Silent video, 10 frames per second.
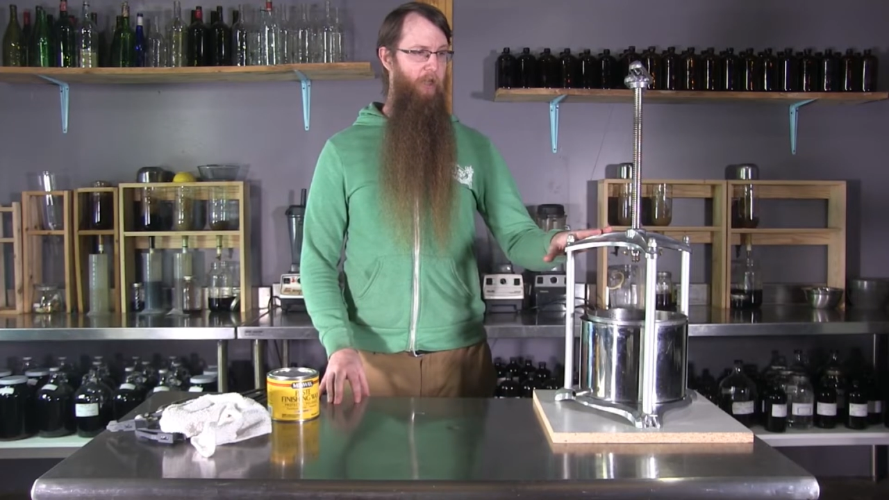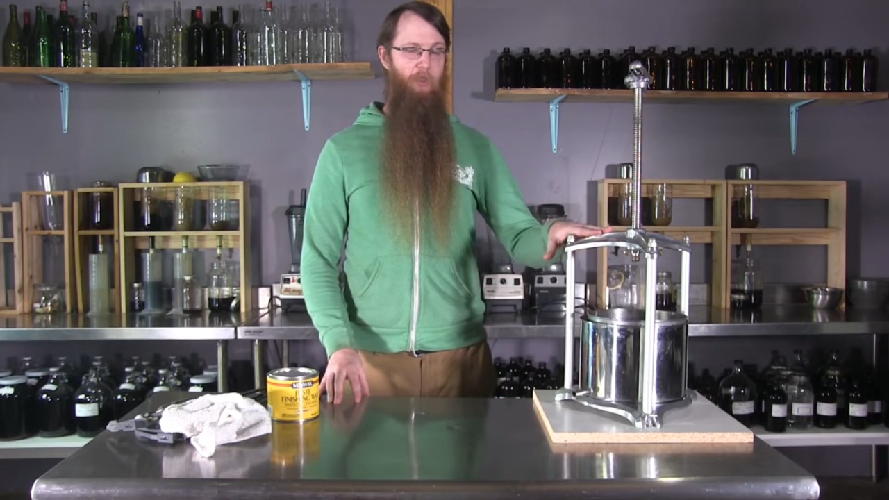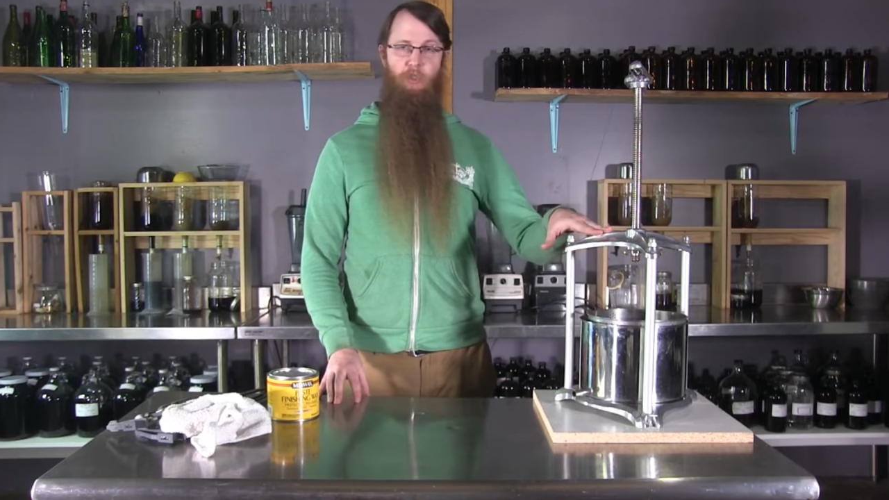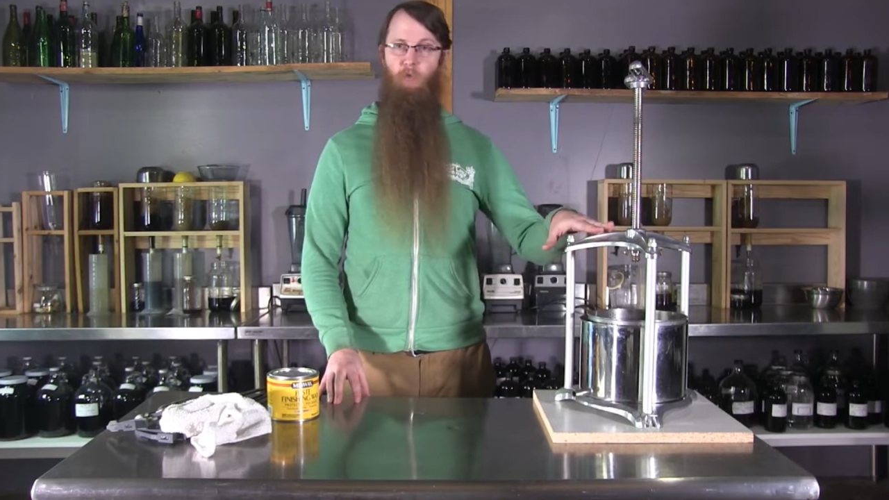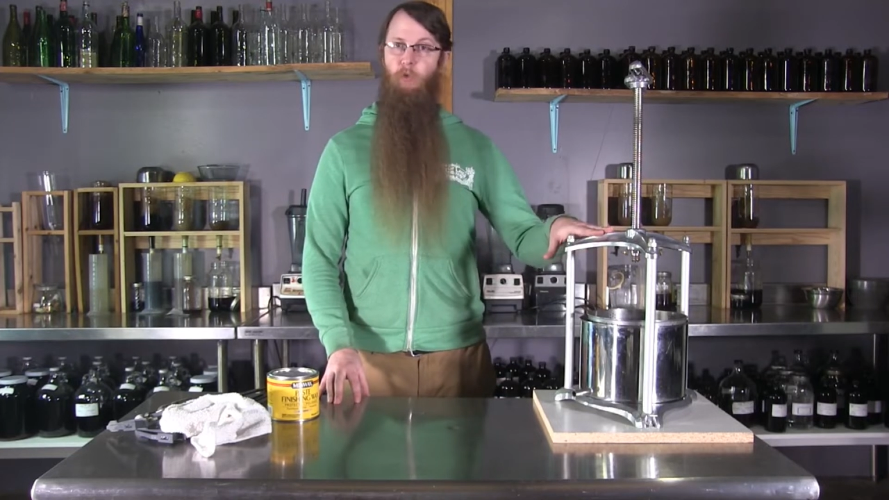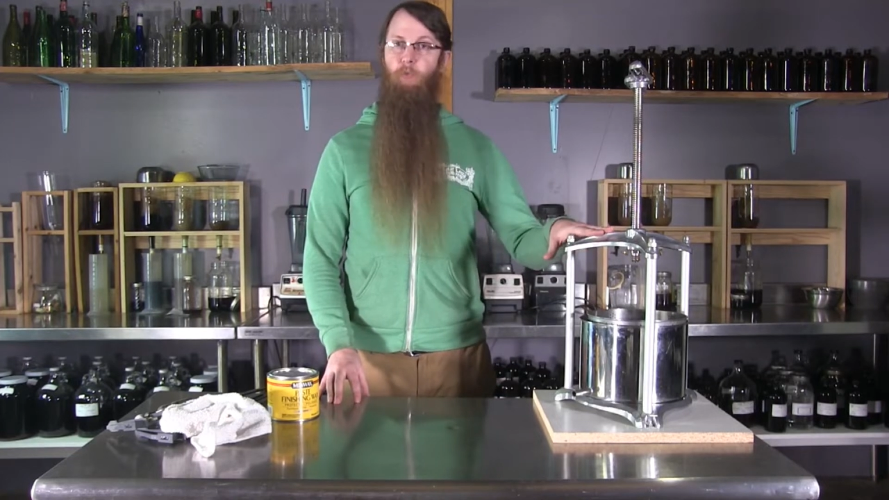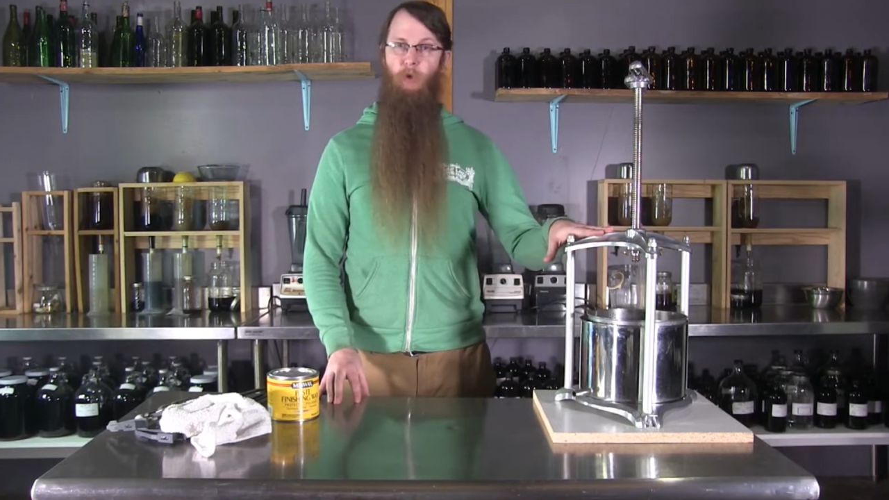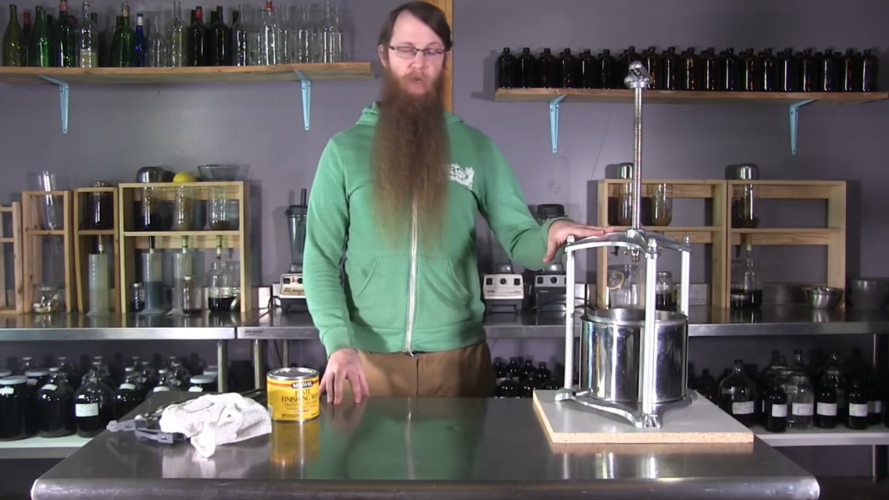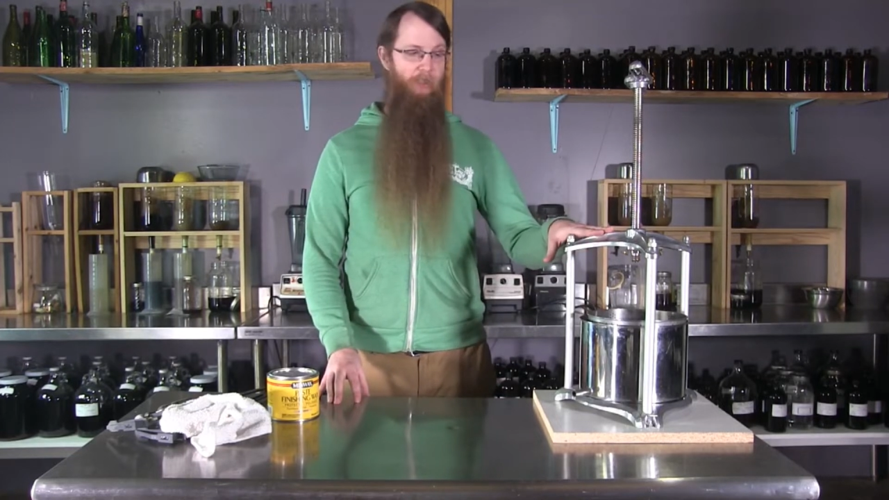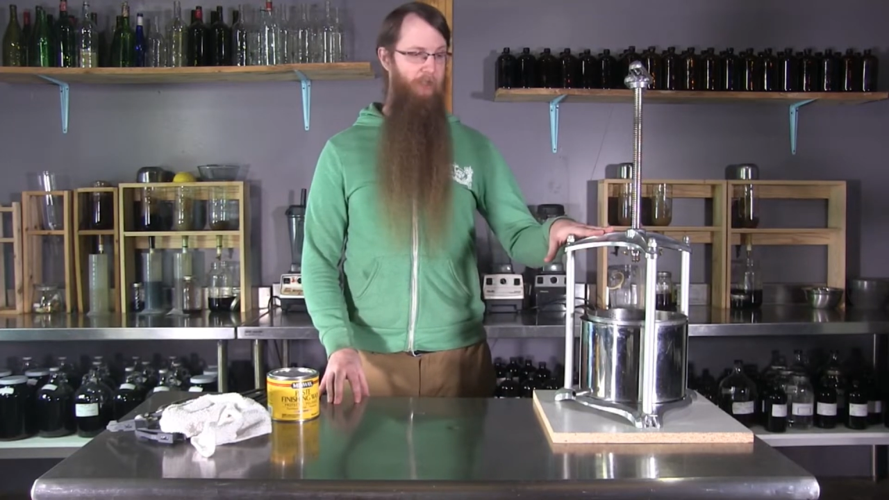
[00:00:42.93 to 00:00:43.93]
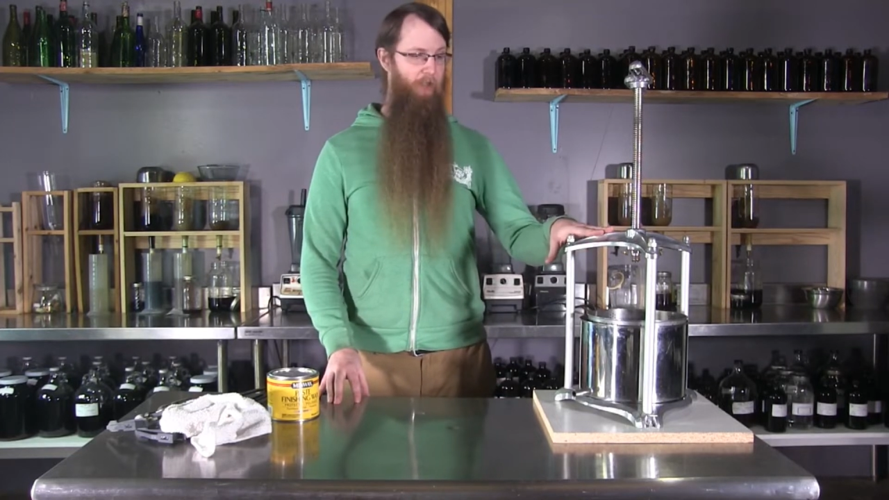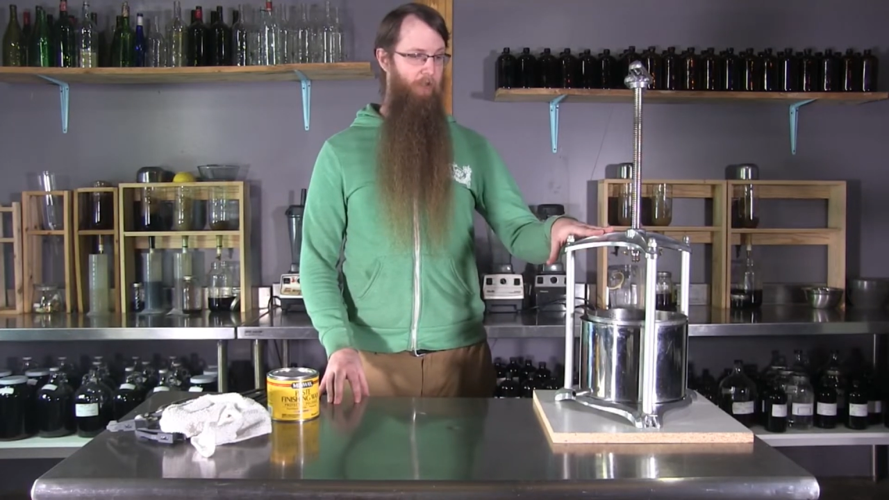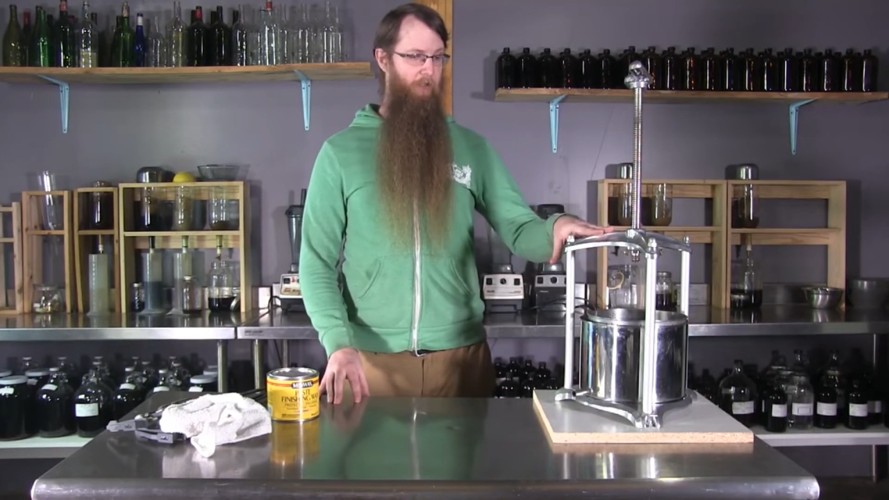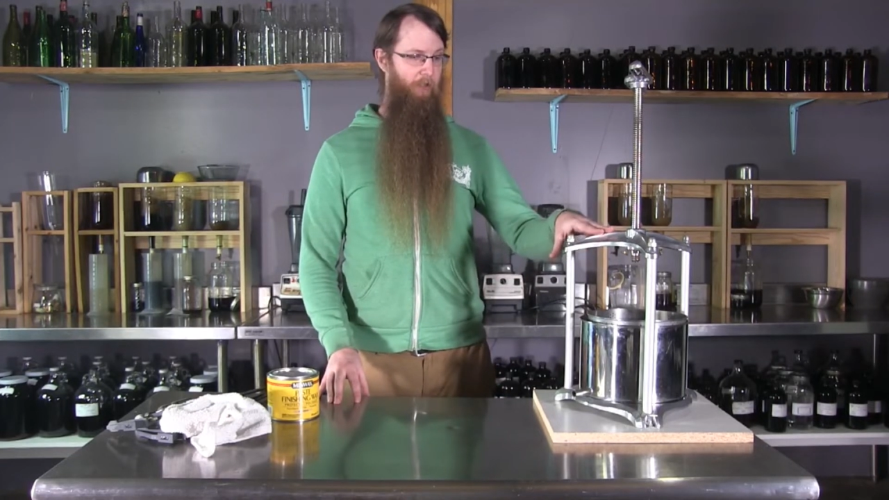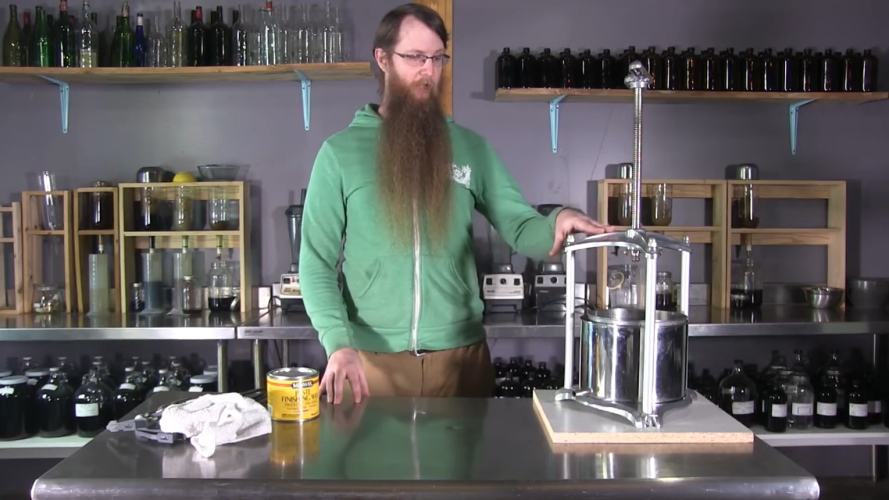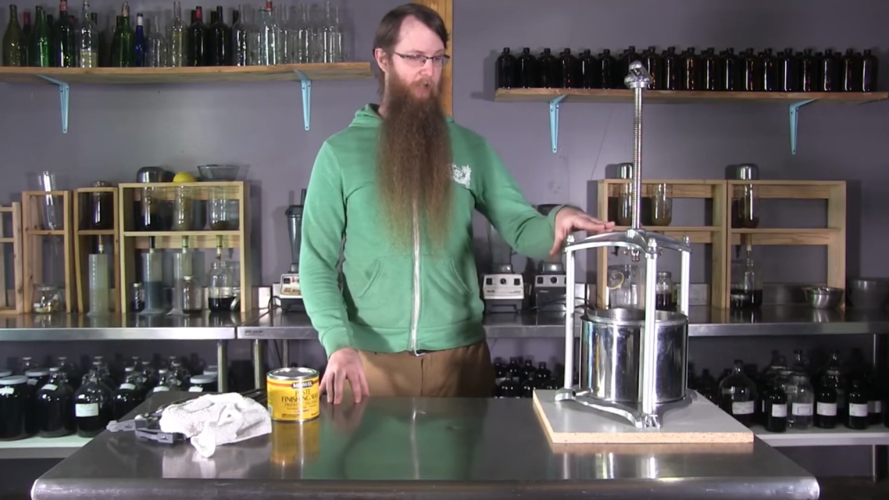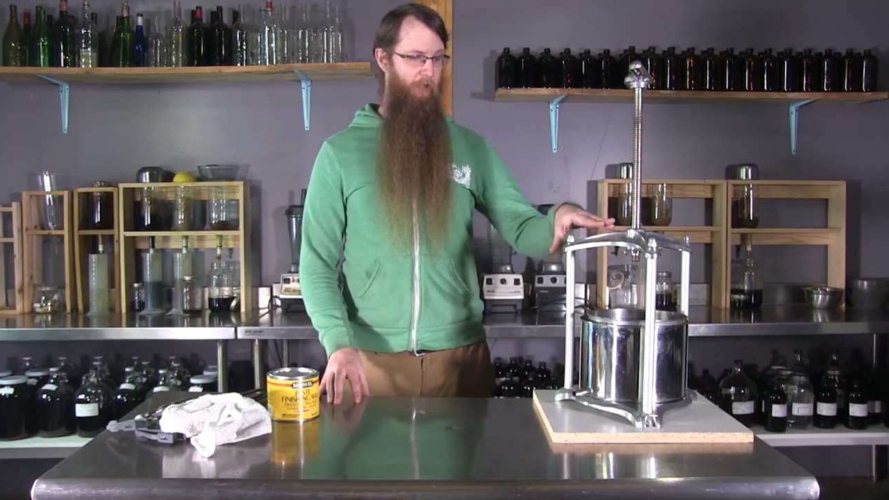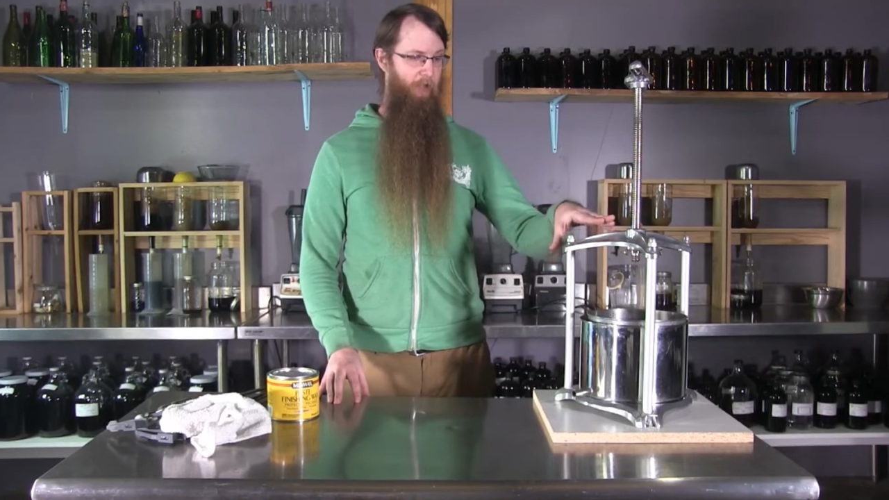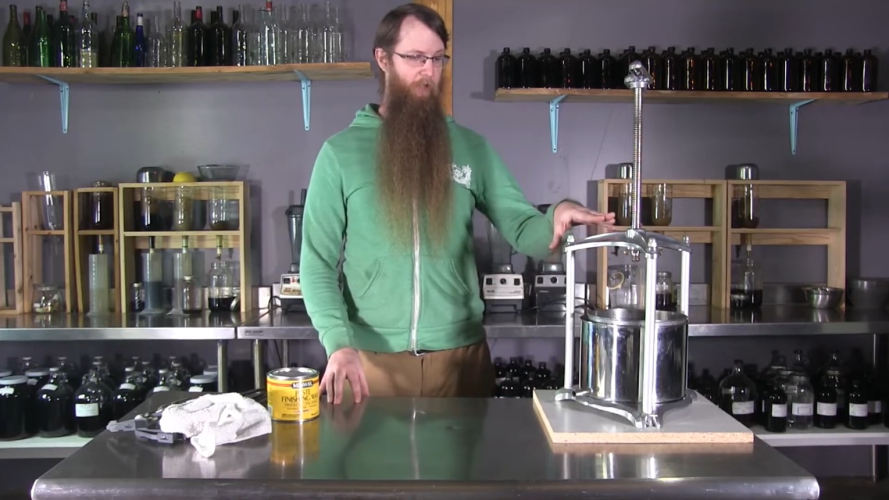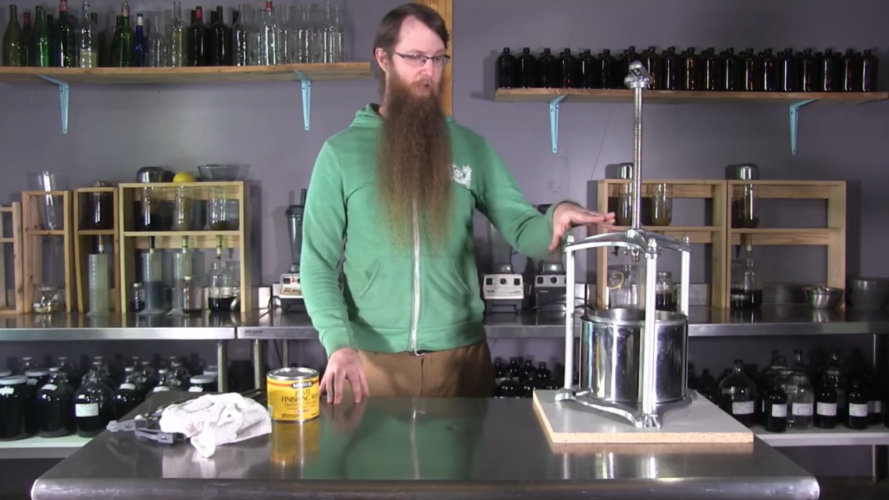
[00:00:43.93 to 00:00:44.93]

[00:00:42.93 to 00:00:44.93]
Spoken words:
screw press. And